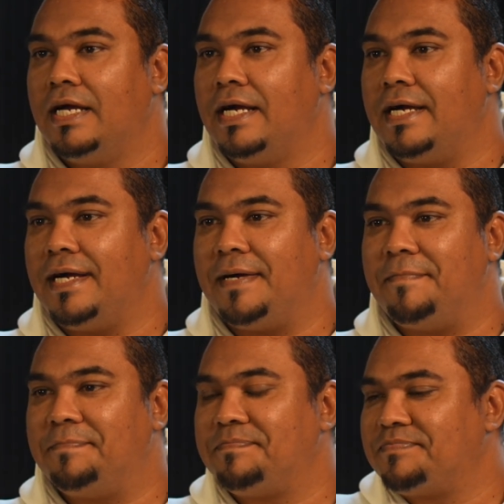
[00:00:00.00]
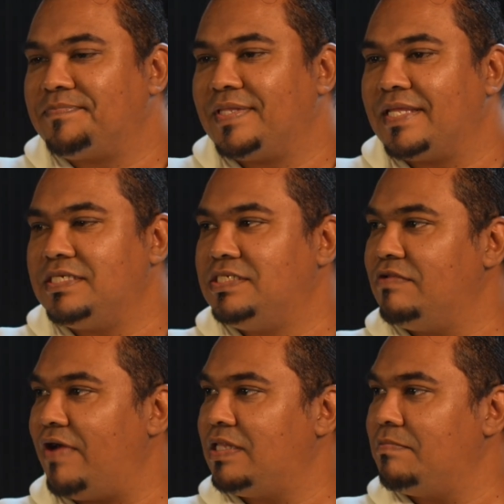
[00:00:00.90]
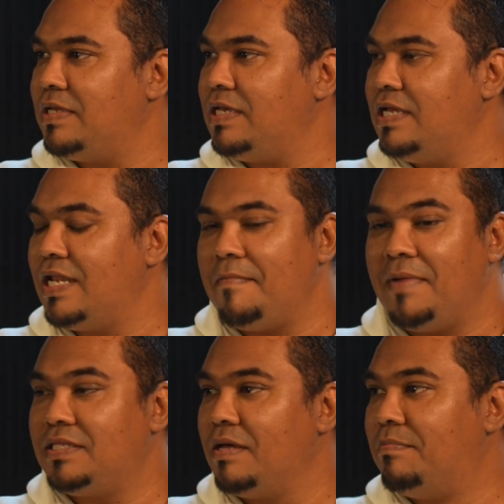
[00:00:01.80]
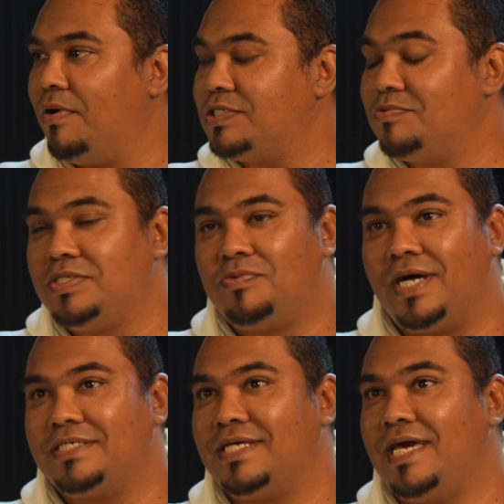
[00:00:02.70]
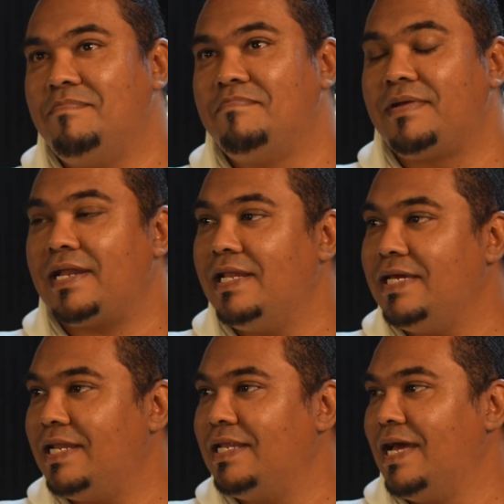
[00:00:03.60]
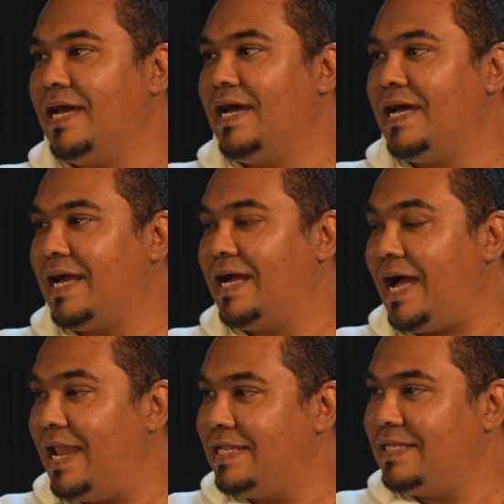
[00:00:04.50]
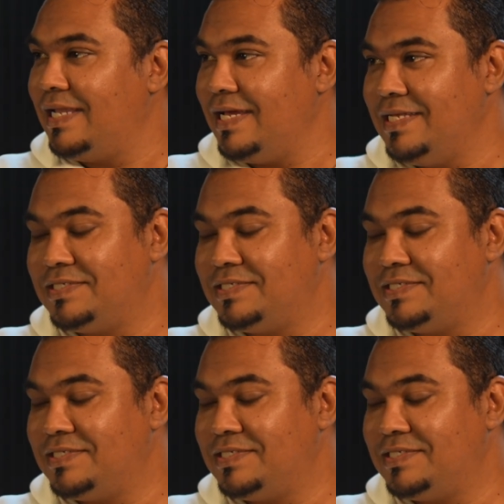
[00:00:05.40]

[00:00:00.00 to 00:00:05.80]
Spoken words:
Um, she invited me in. I met the boss, which was a brilliant colored lady.